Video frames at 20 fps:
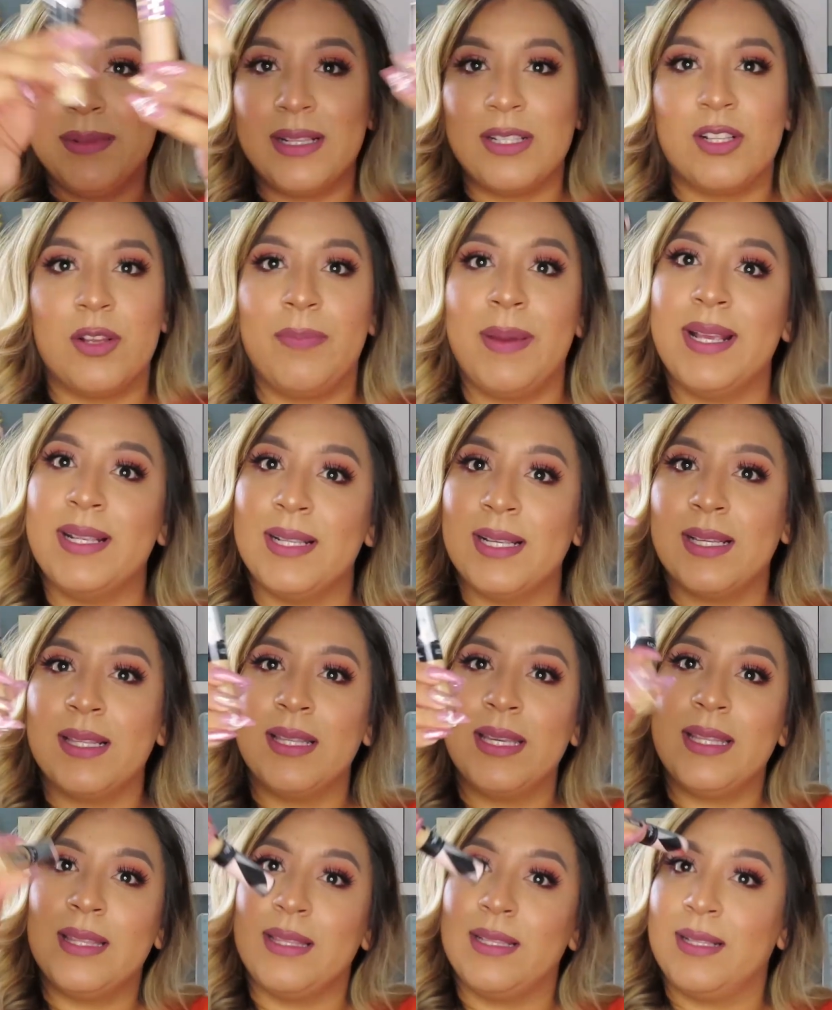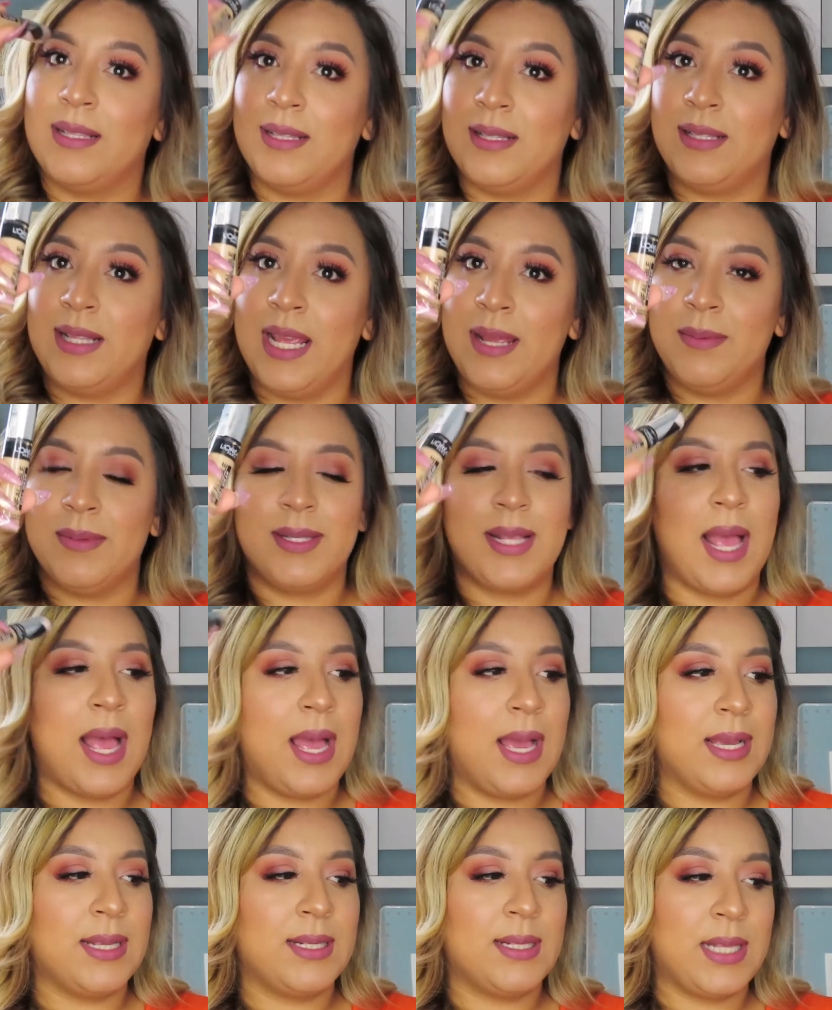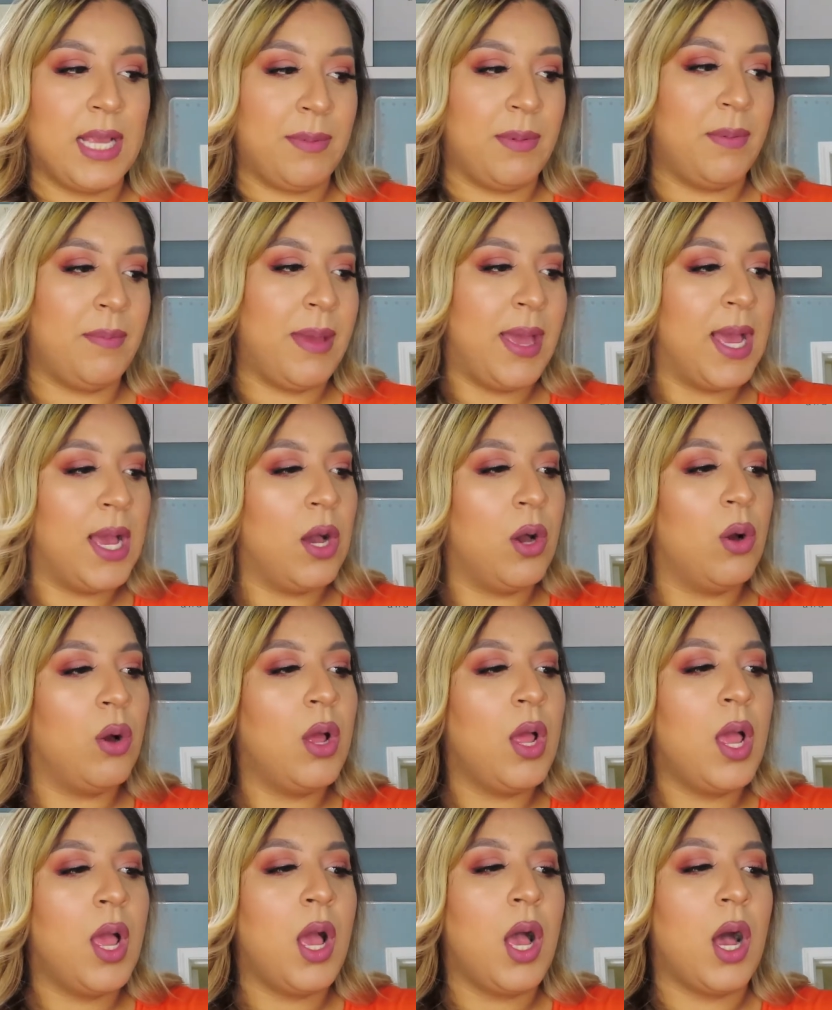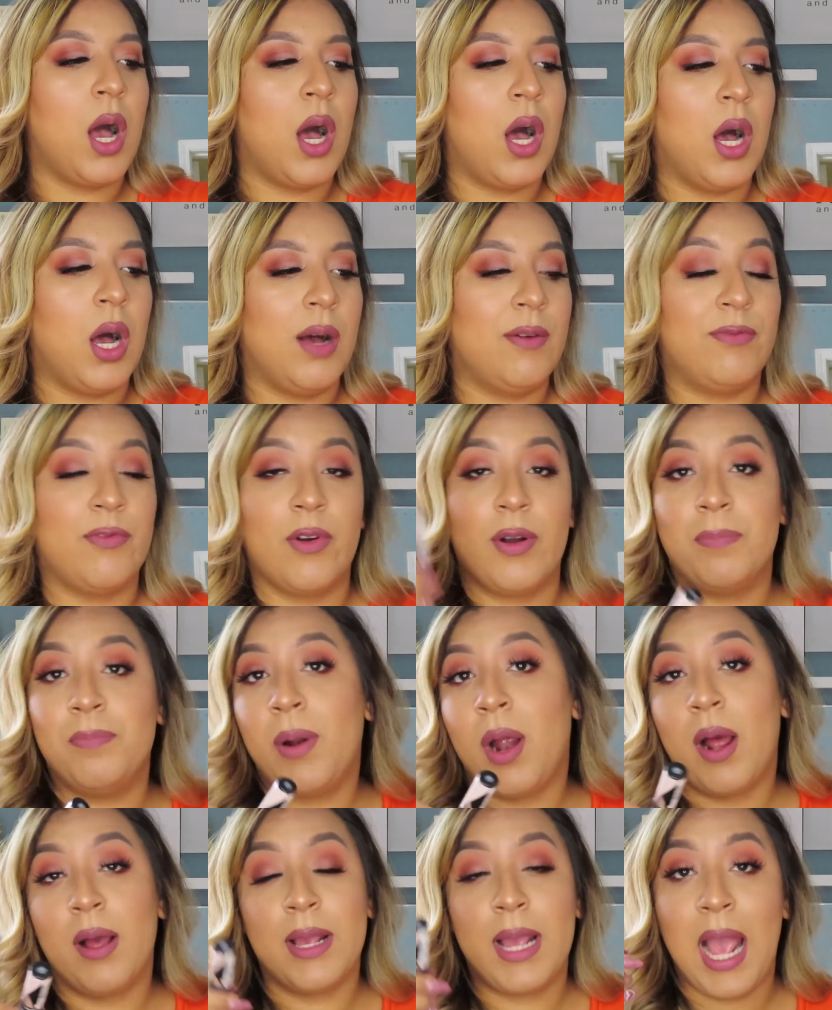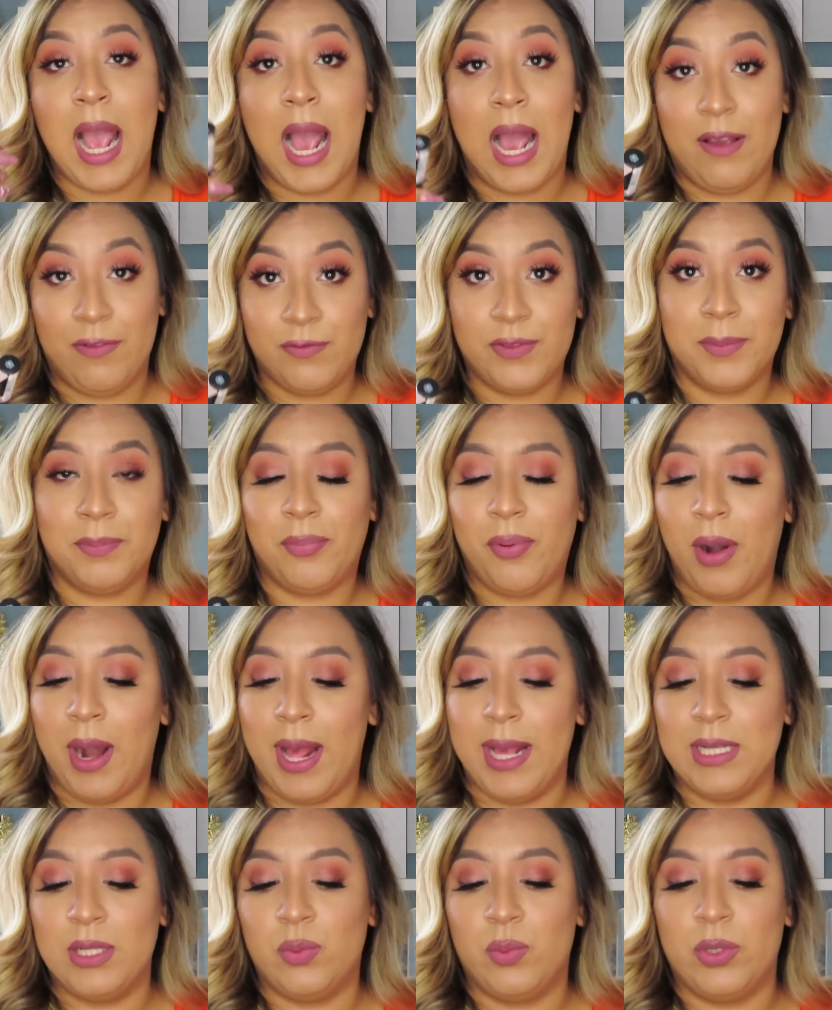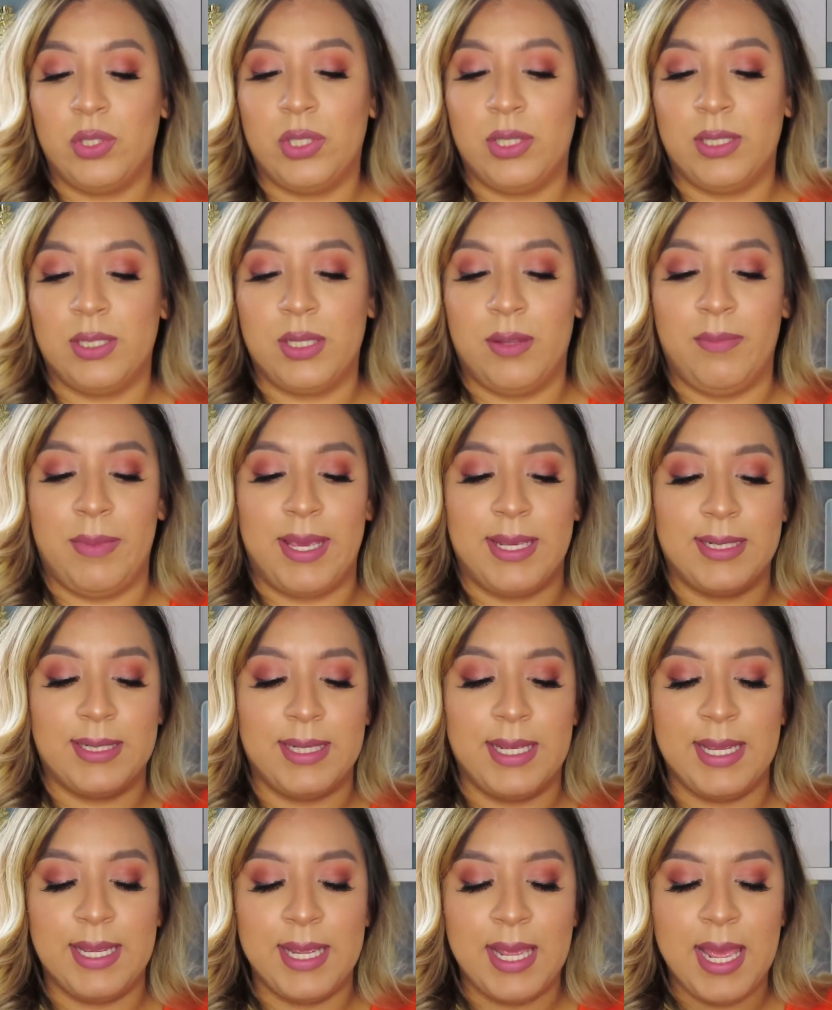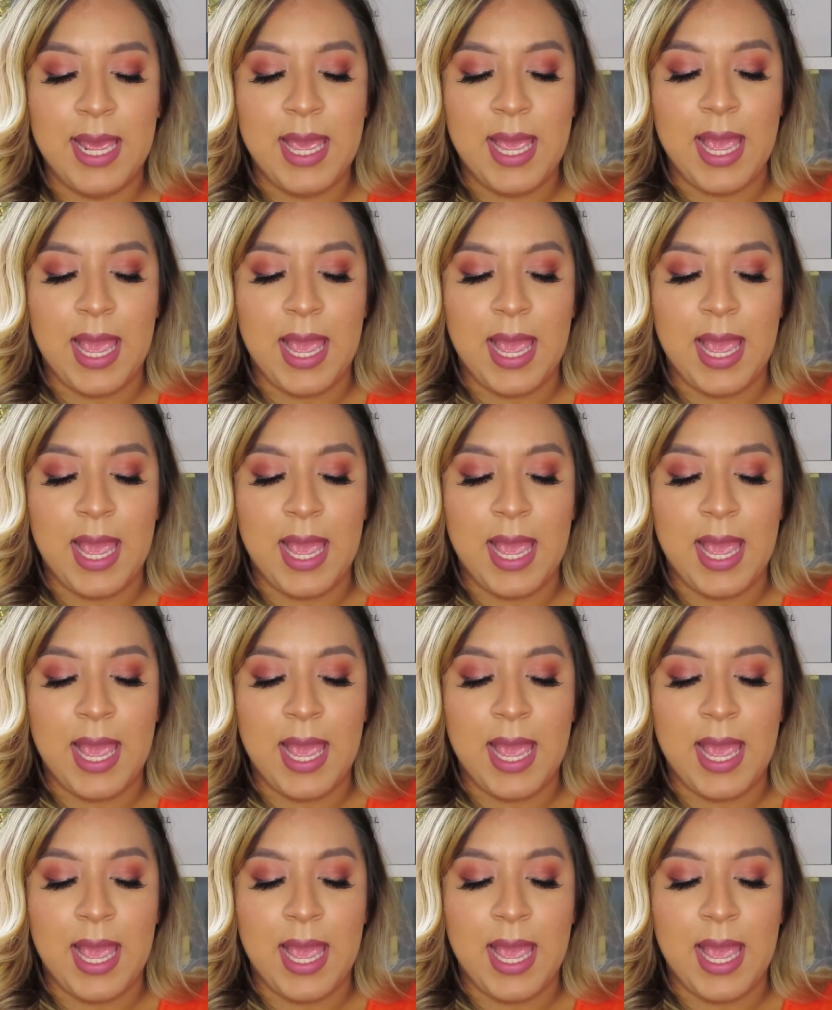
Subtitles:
So basically, this is the same size, same amount, for probably half the price, which is amazing.